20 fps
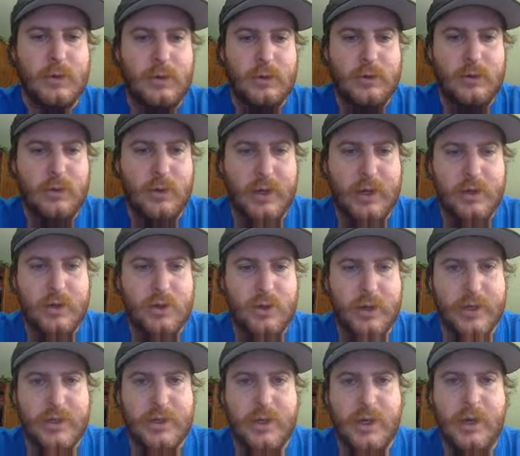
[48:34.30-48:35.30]
So we get
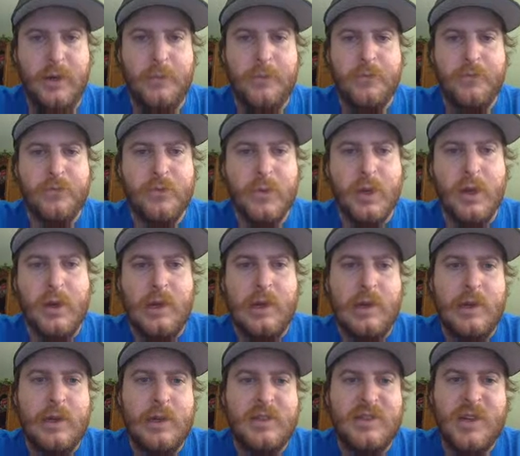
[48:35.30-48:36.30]
choice C.
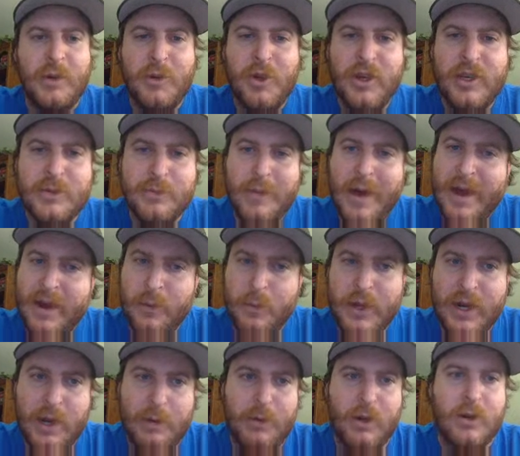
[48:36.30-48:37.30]
Some of you guys might have
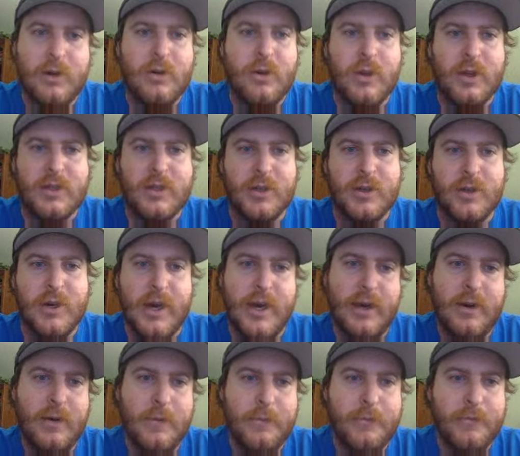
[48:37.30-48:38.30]
been able to do this in your
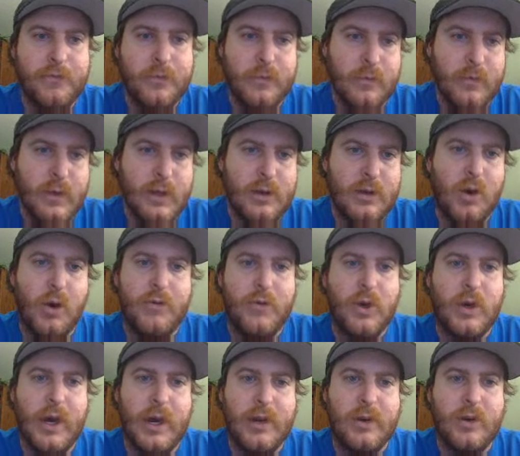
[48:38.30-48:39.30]
head. If you
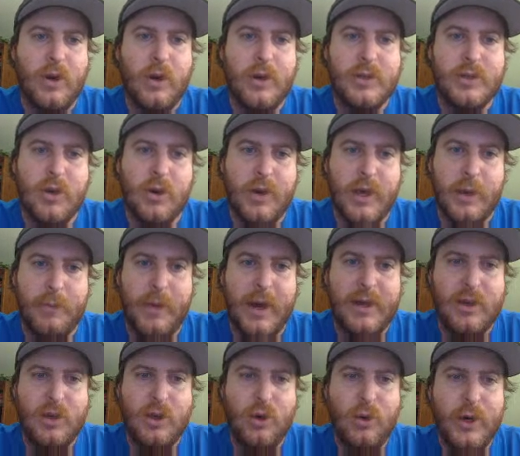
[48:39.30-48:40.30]
kind of notice, okay, my
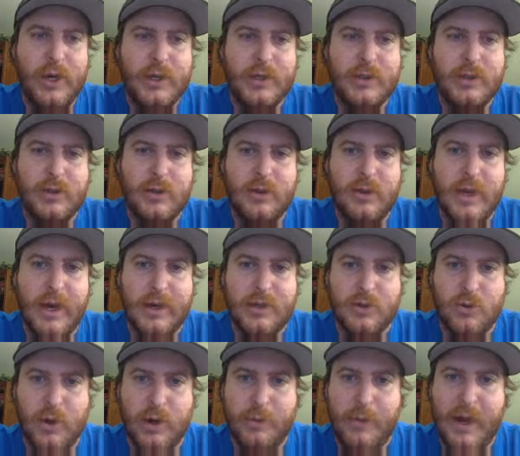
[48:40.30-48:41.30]
u is the x
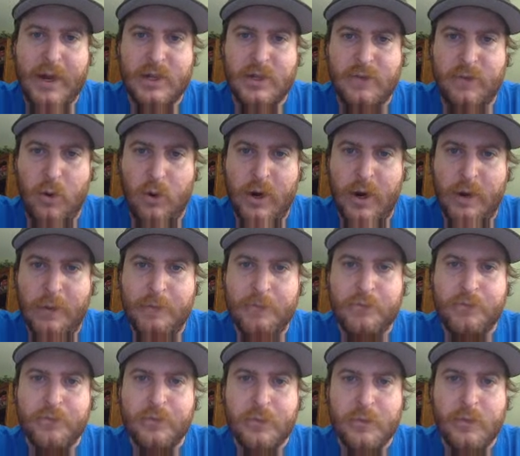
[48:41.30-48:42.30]
squared minus 4.
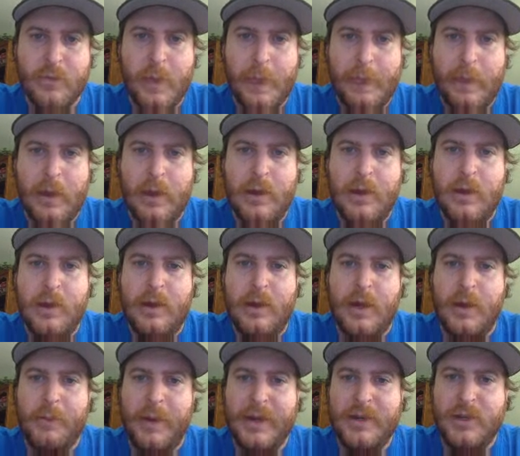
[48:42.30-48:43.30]

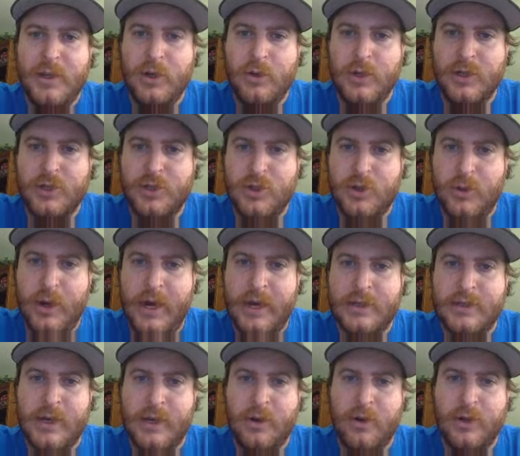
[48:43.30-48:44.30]
And my du is
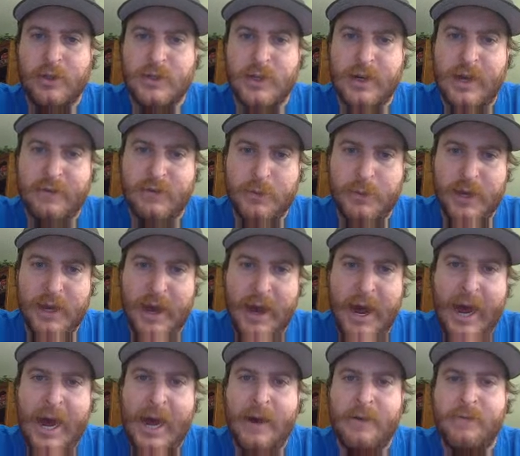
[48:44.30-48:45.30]
2x. I know it's going to have to be a
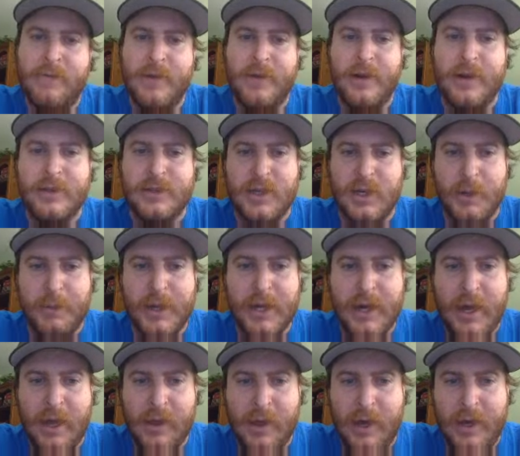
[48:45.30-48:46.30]
half, and then it's going to be an
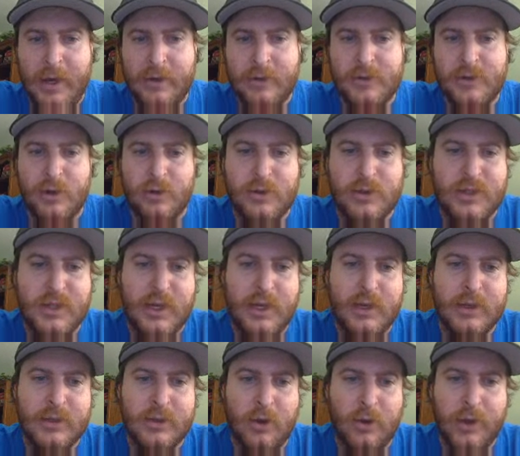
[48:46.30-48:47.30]
ln. So c
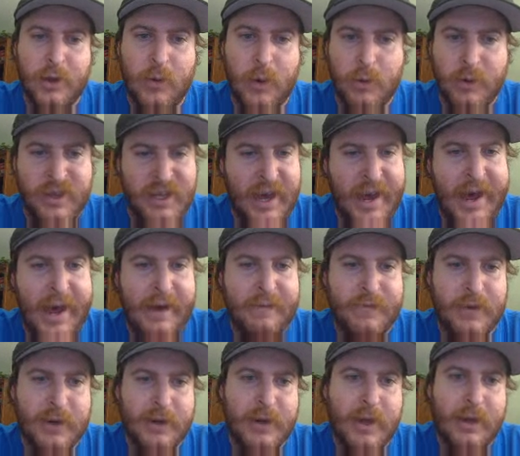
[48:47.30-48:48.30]
is the only one with a half
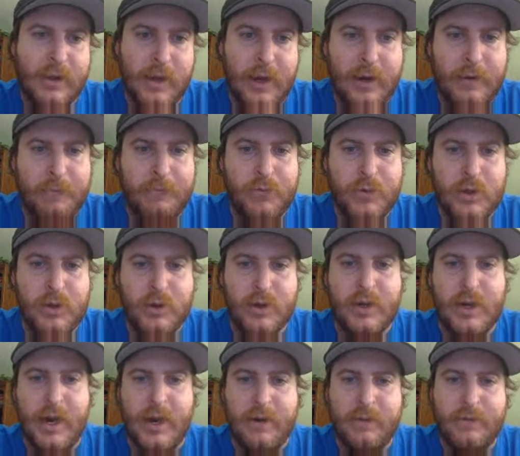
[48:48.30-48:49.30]
and an ln. You'd
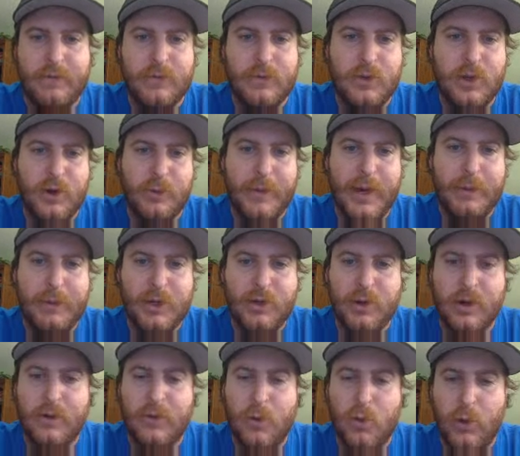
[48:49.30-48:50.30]
kind of, maybe do
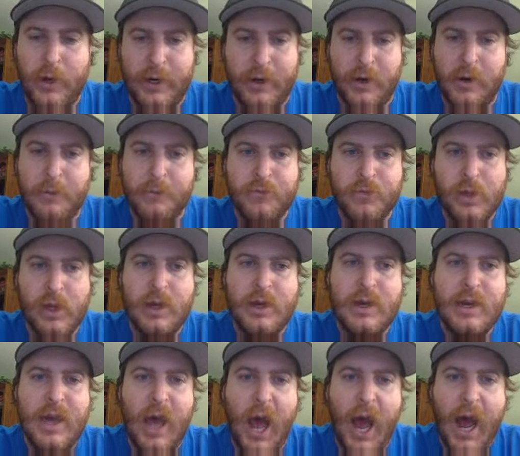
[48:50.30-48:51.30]
it quicker.
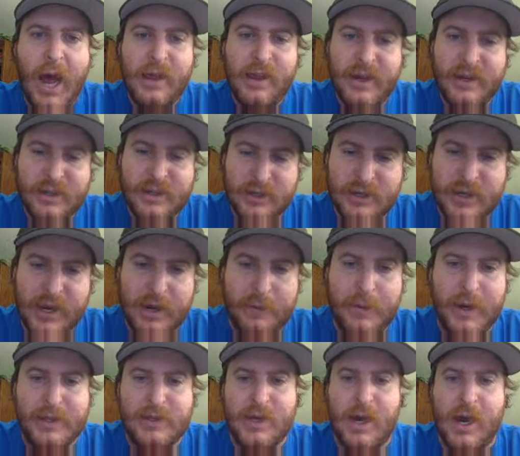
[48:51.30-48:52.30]
I like to take
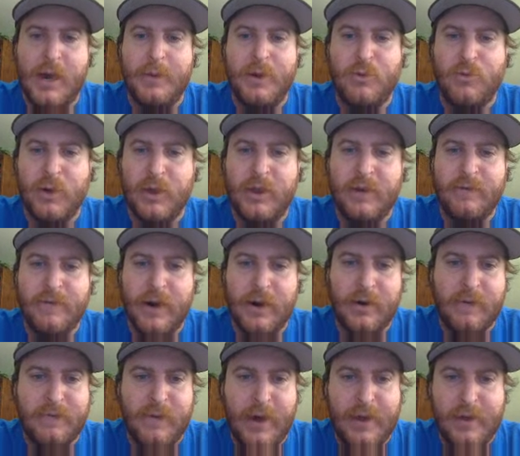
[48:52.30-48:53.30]
my time and really
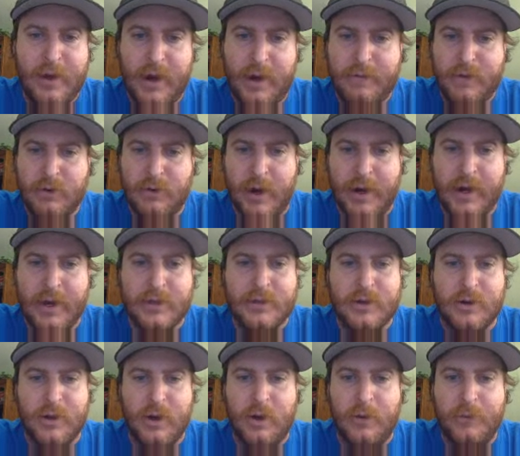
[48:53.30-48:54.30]
verify that I have the right
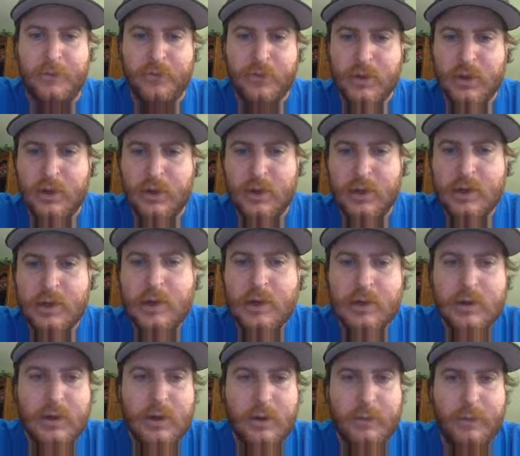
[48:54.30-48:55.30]
answer, though,
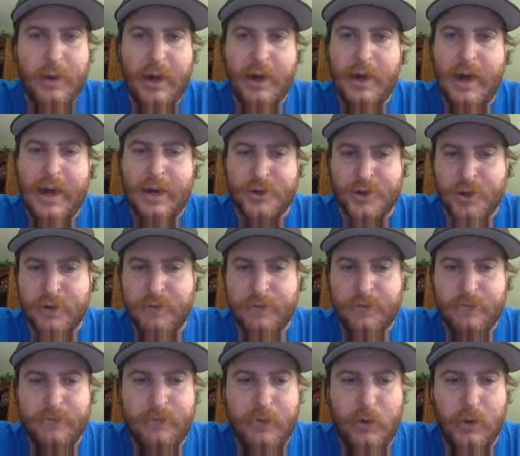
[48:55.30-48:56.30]
by actually
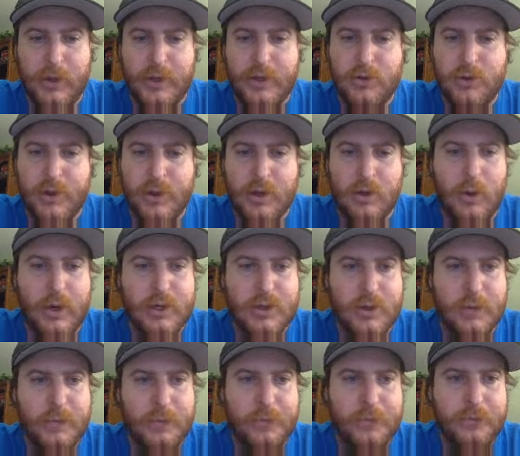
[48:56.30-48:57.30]
fully doing the
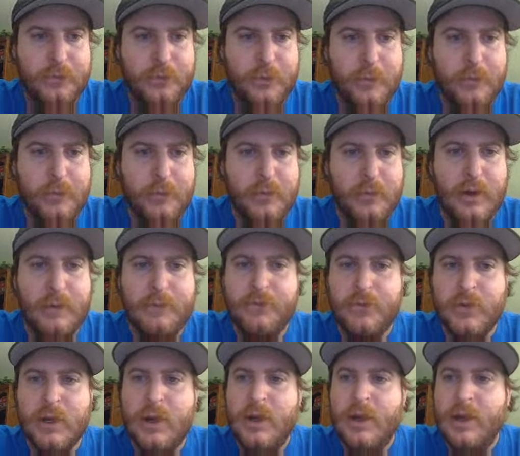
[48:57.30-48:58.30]
equation. Okay.
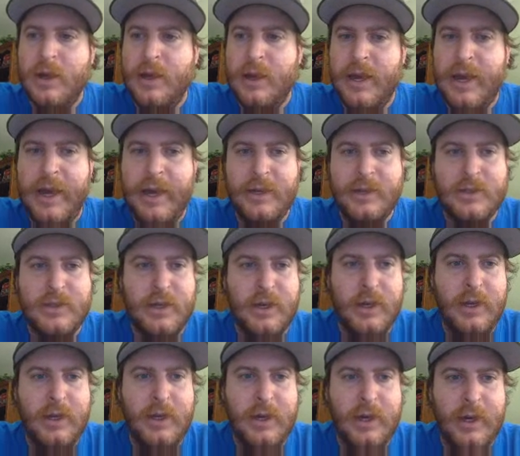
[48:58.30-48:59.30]

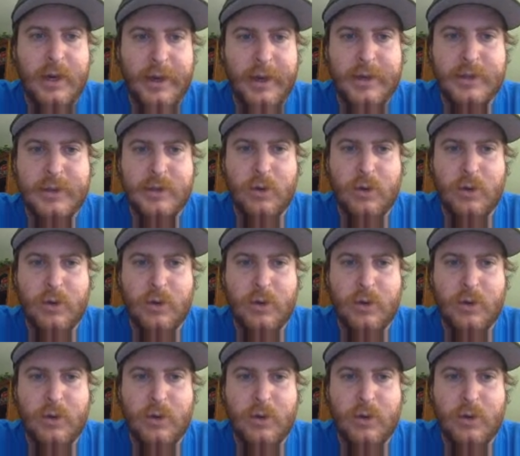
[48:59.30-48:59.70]
18 is